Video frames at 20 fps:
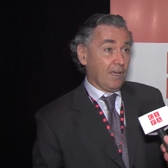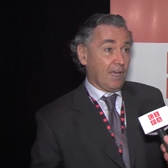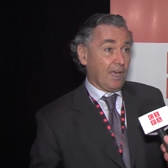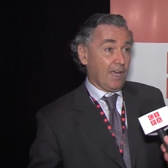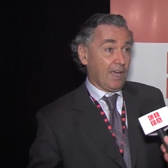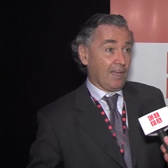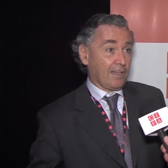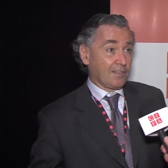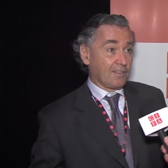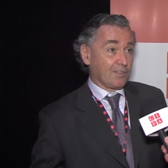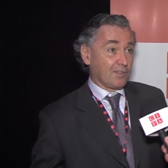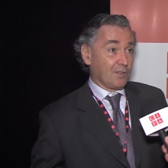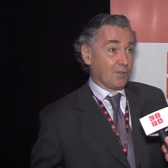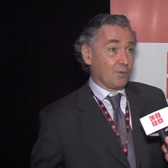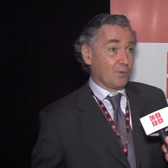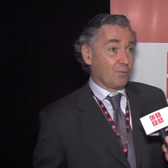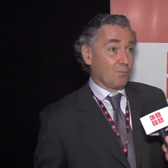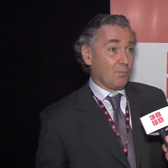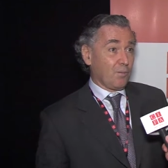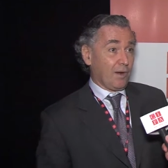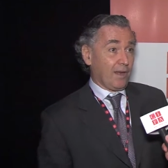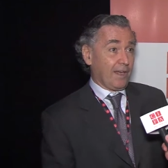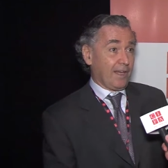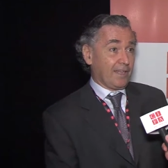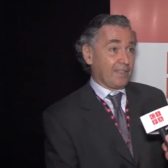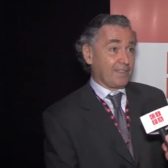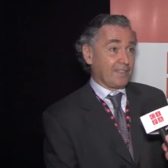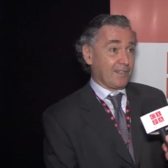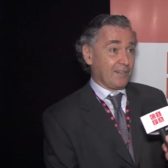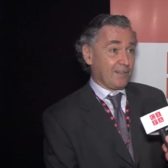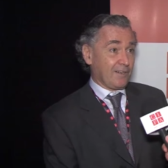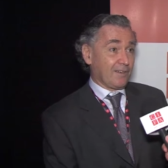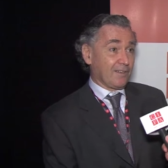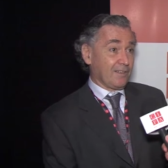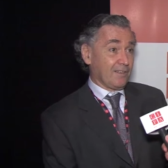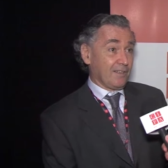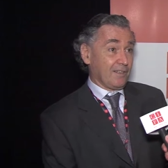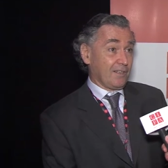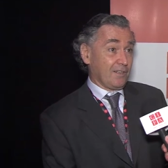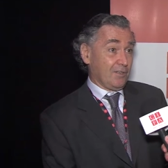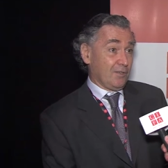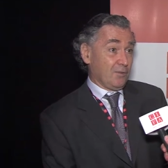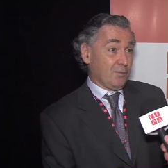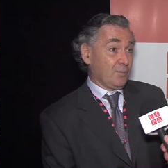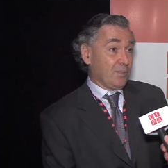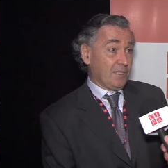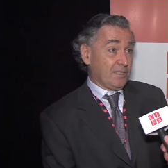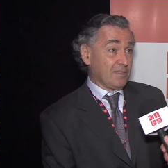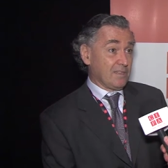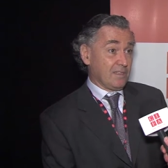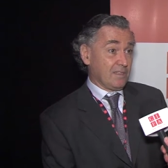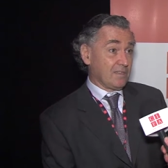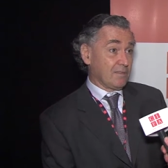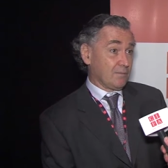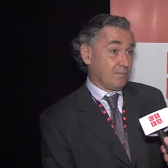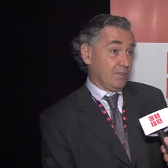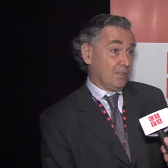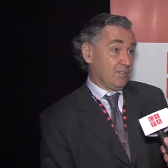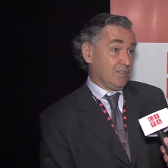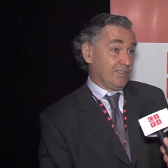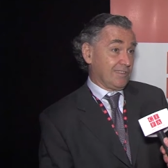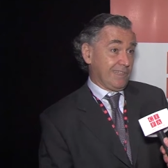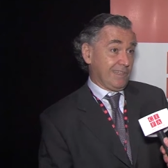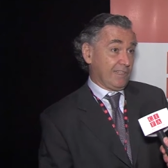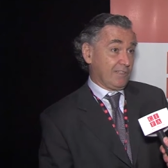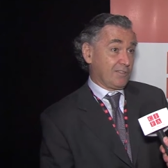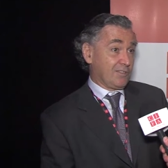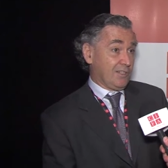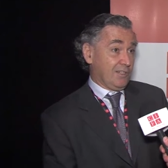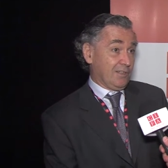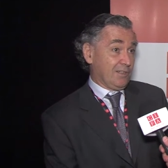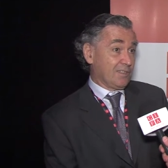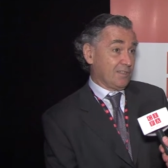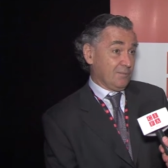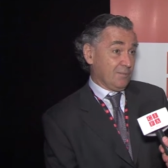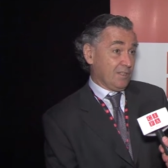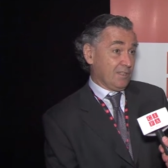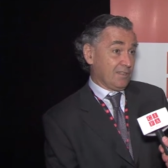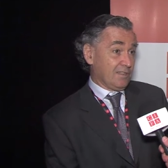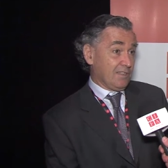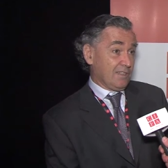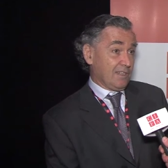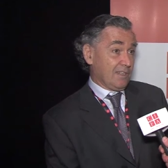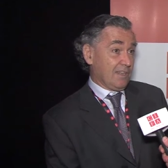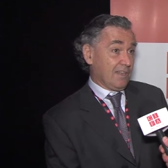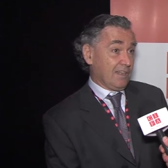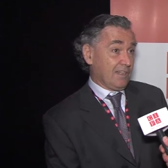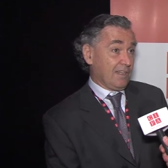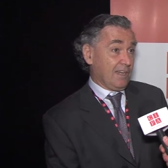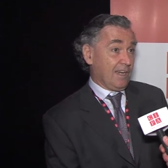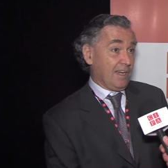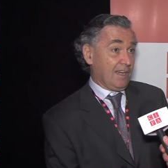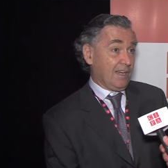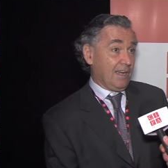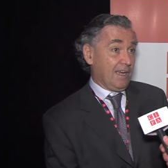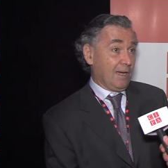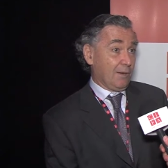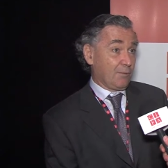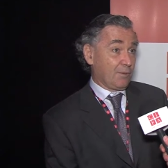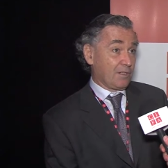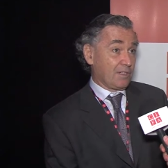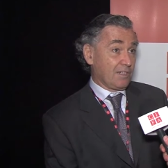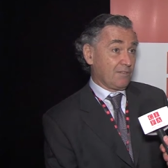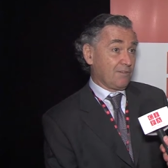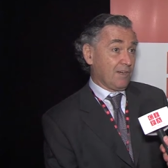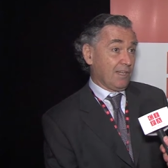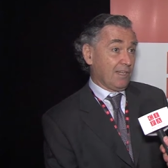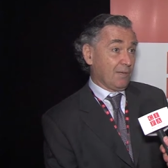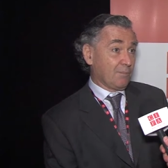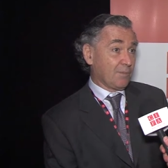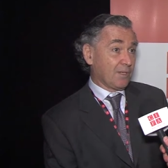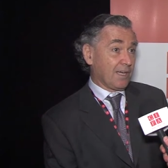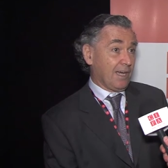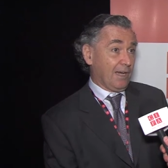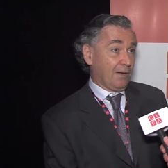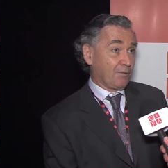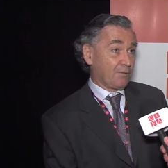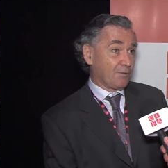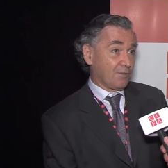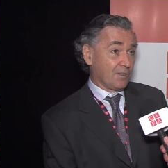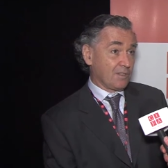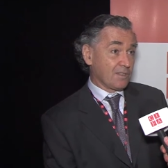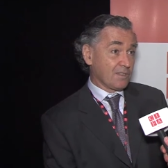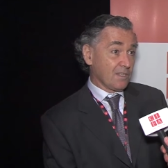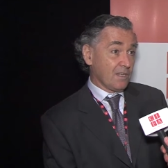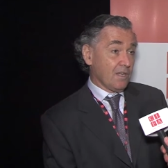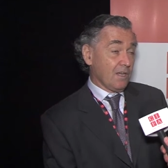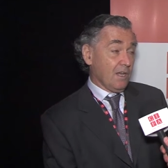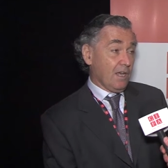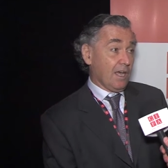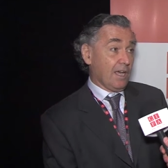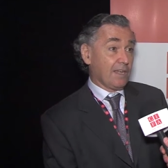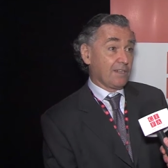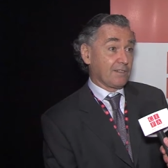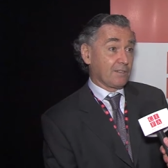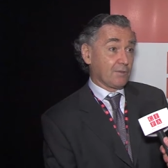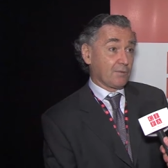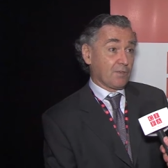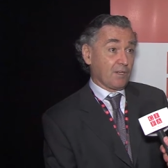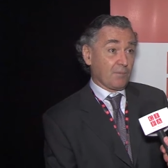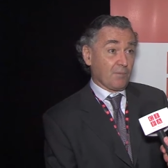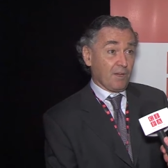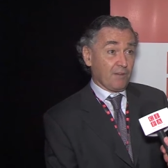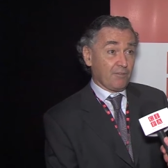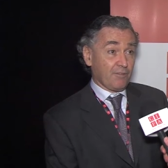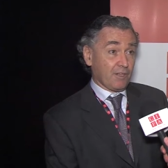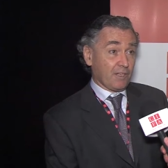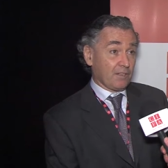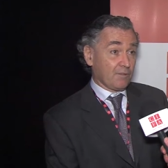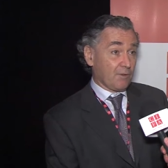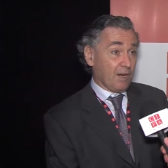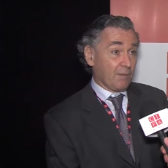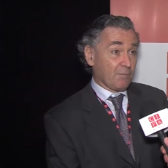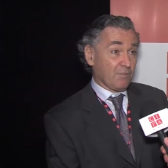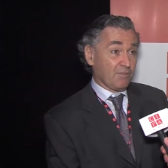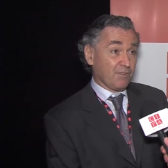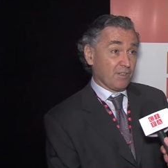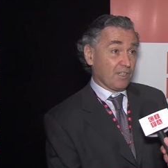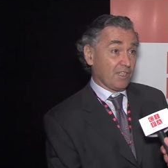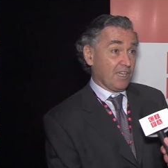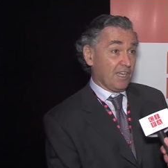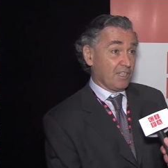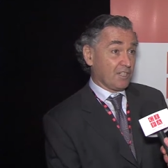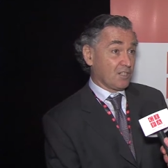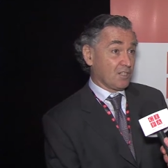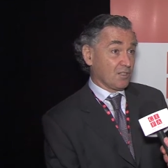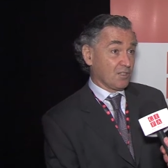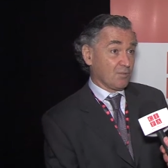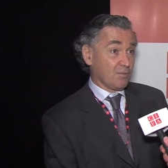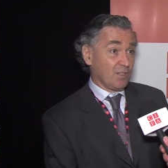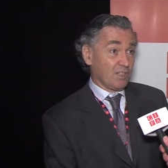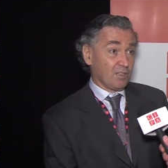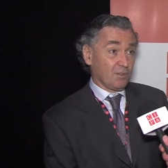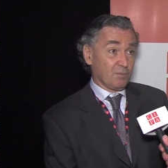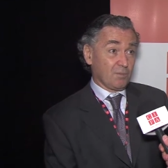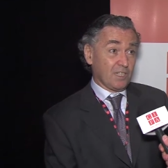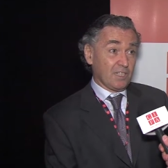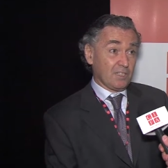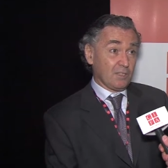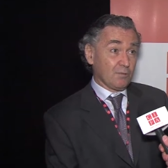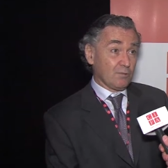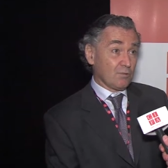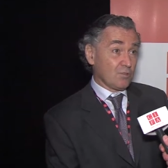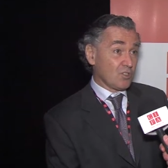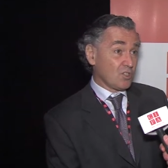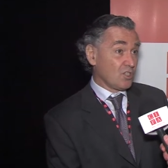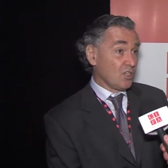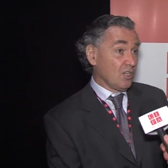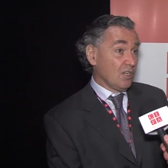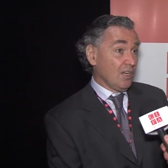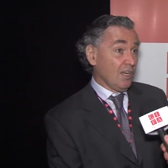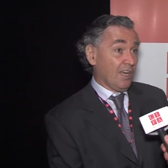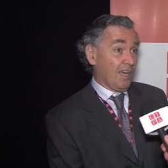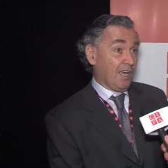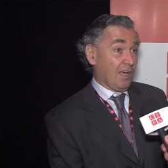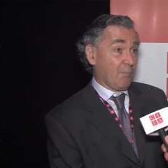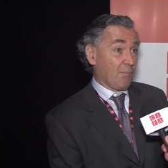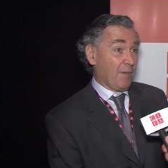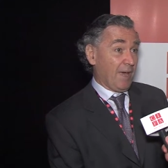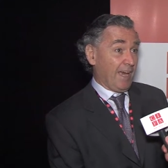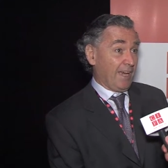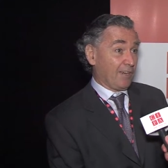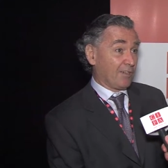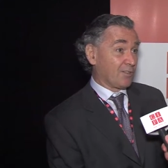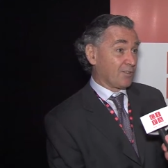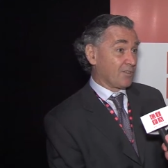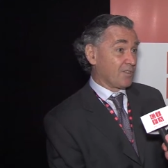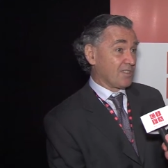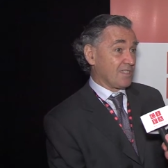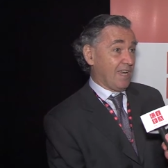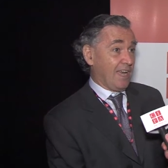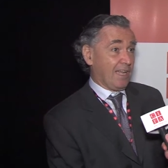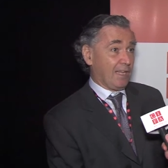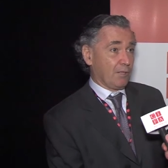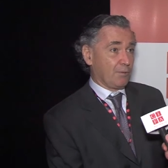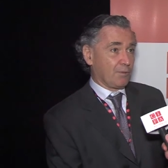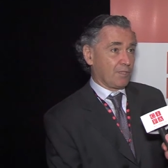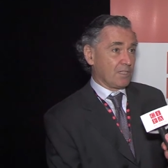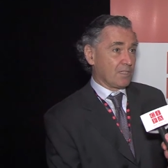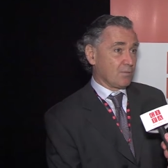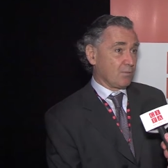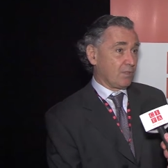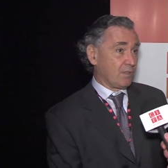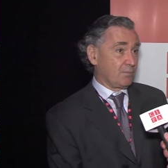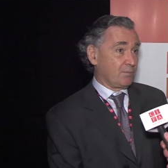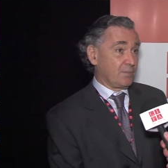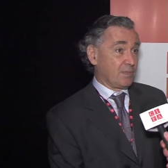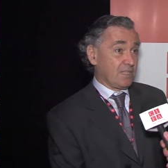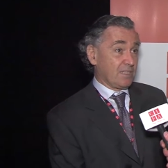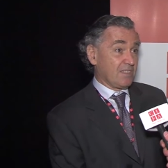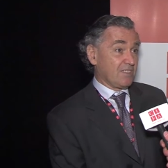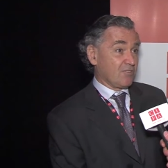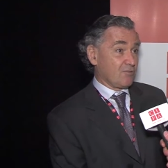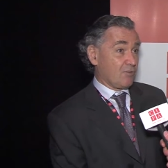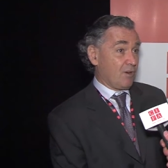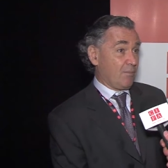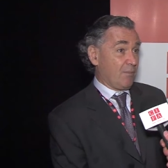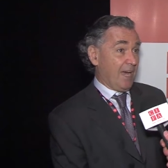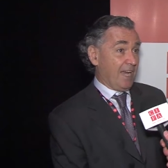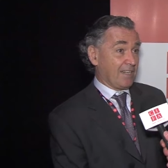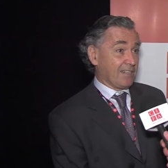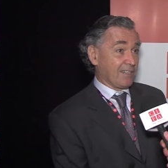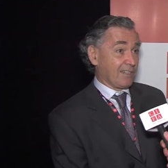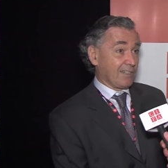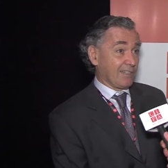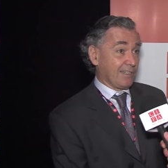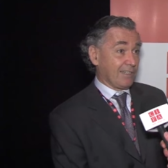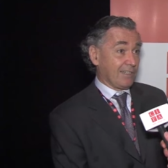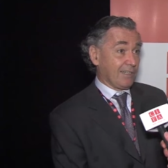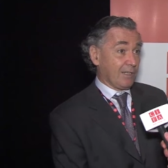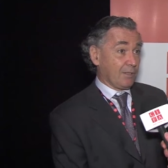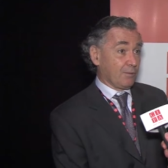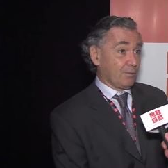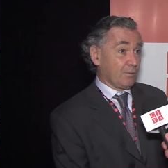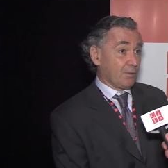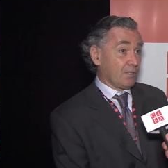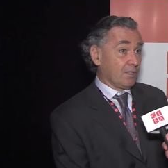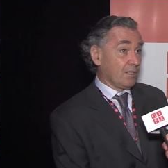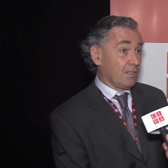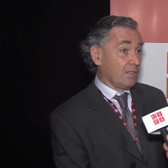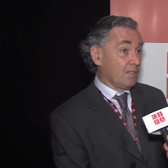and, you know, play their, you know, business, which is legitimate in our developed countries, and the ramifications will be huge. Banker salaries will be dramatically lower,